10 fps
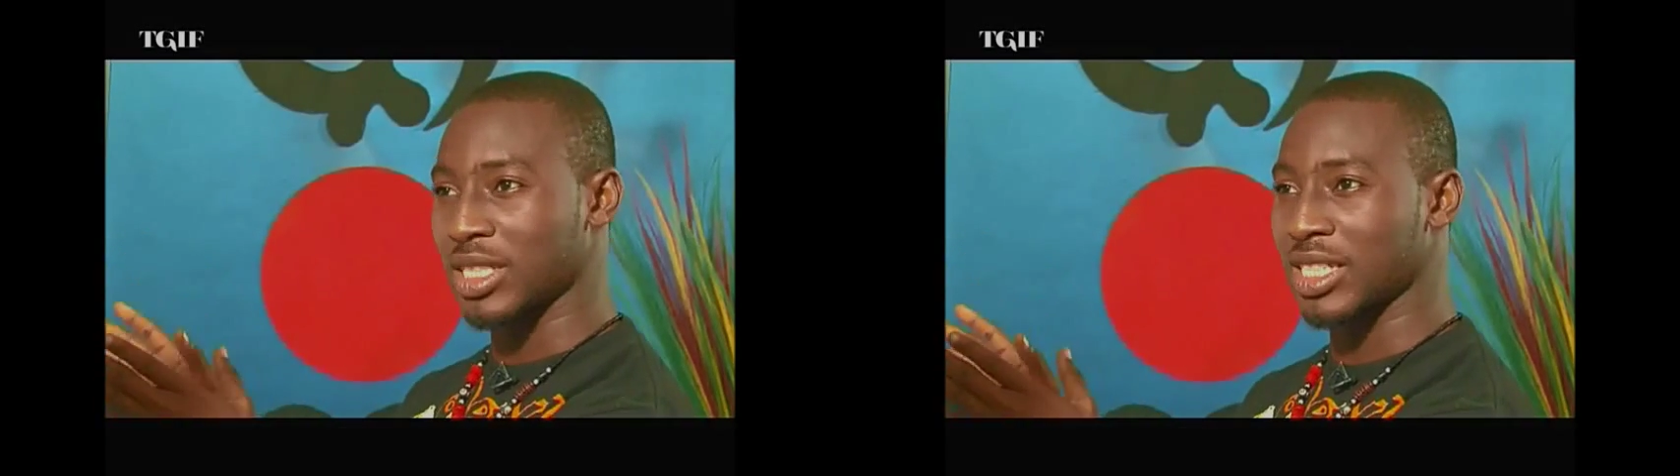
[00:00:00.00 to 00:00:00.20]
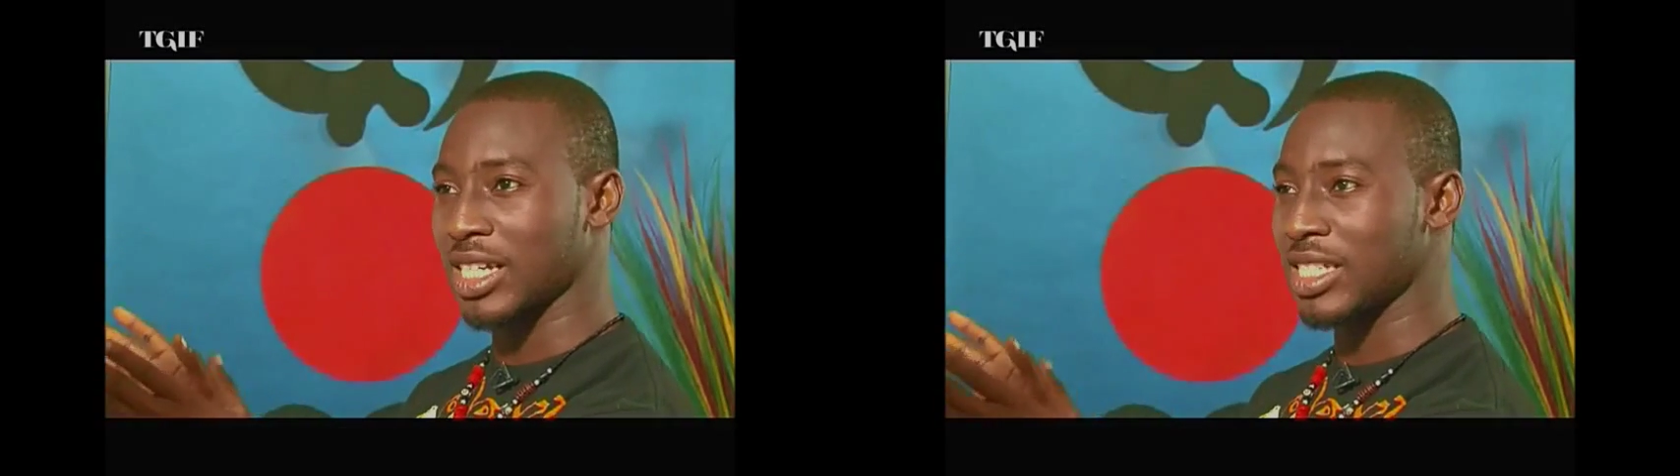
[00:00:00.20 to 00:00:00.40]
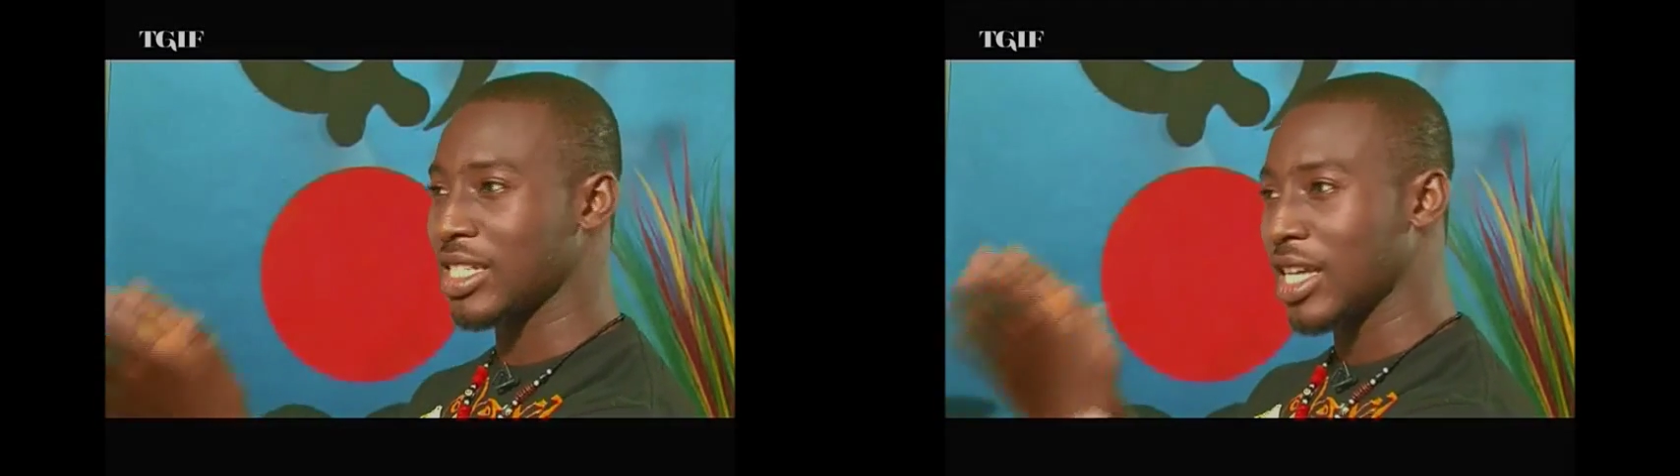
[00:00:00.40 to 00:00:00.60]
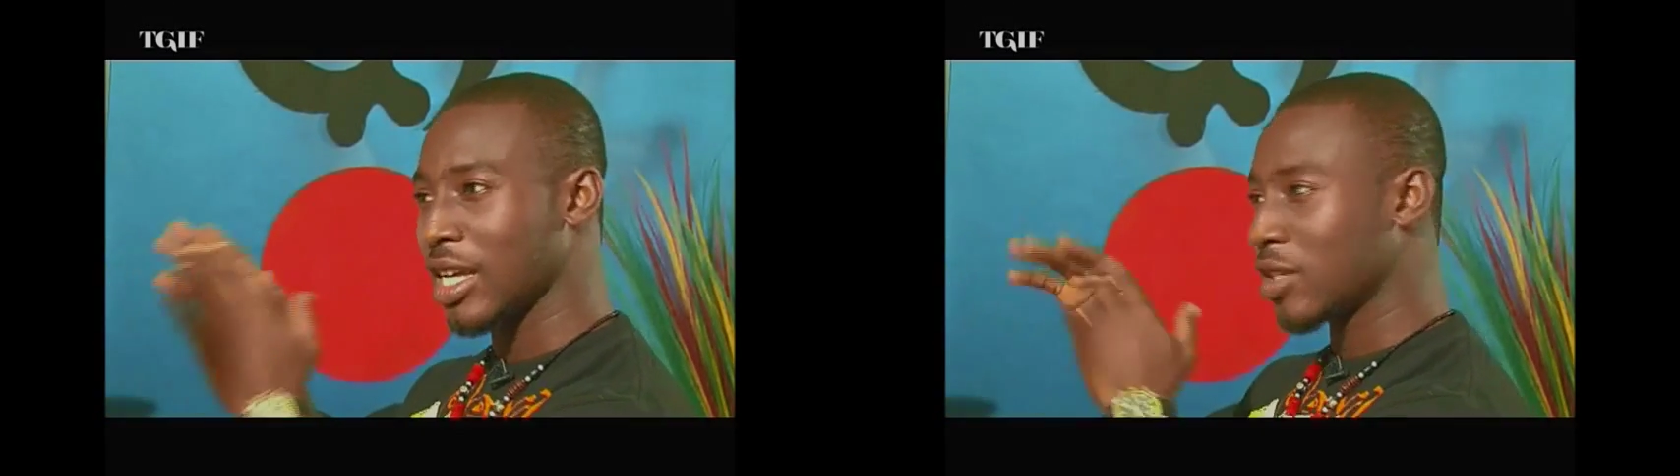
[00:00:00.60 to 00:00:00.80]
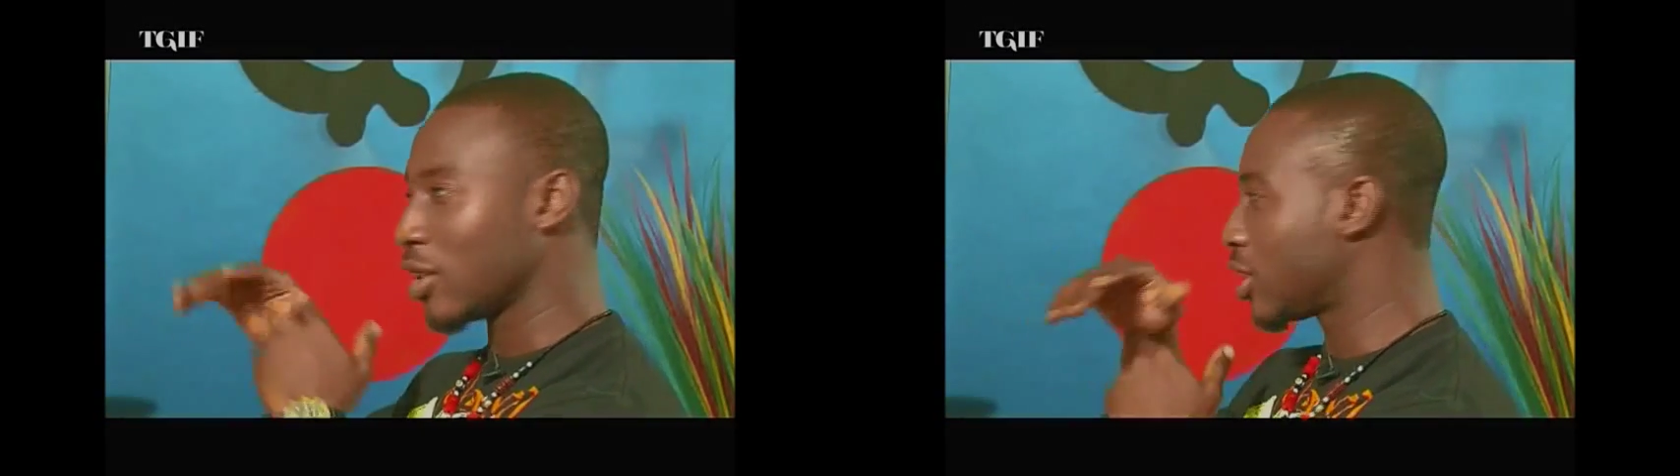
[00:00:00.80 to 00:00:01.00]
practically
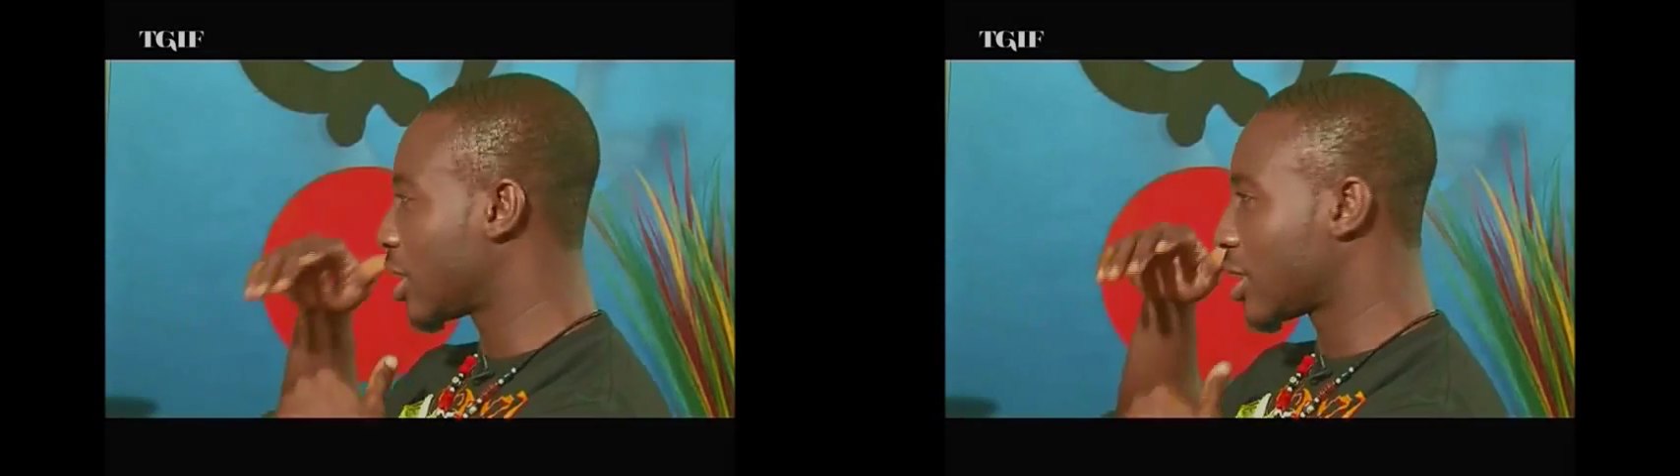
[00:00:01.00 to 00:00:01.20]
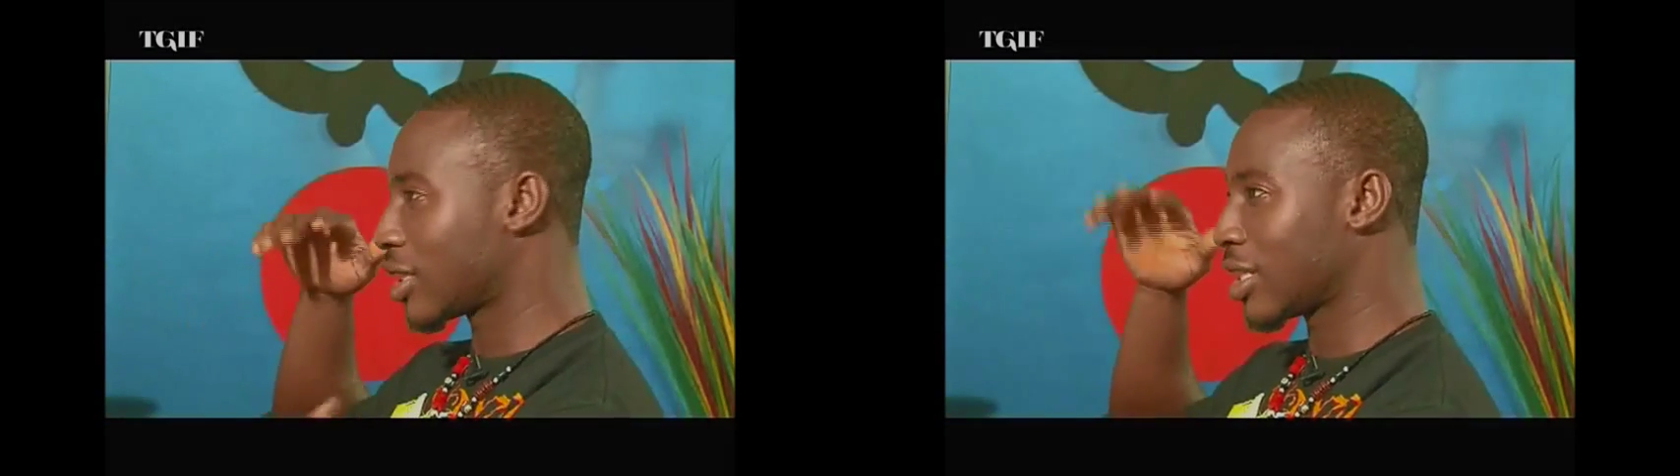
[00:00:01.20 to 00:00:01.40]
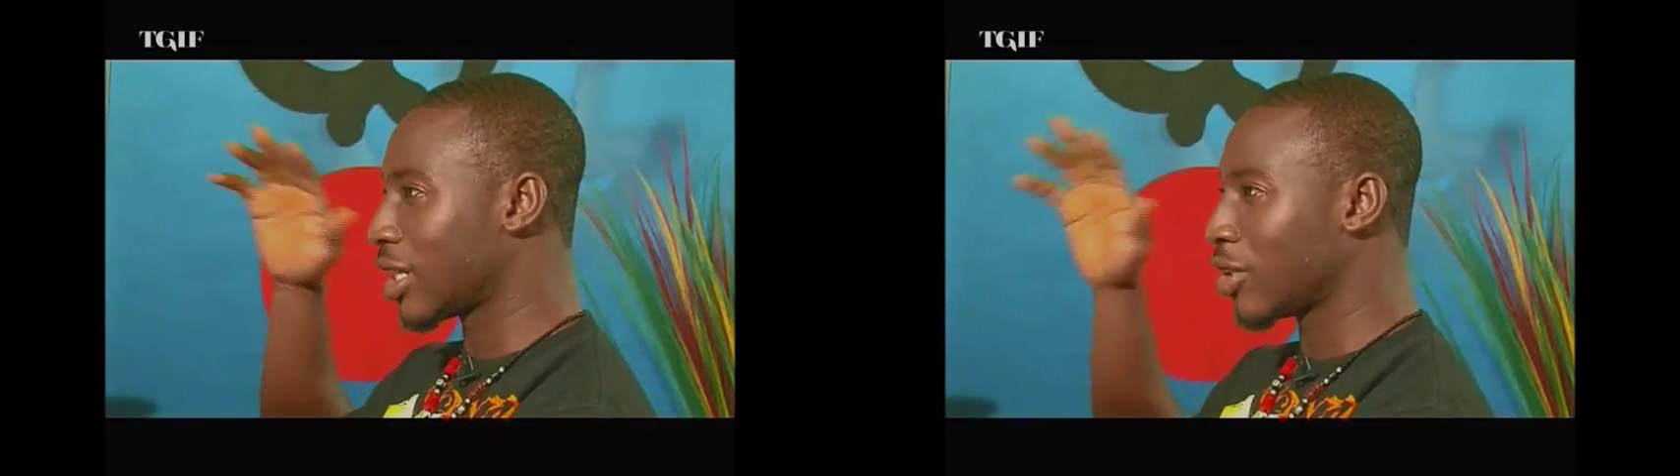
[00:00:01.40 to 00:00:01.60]
just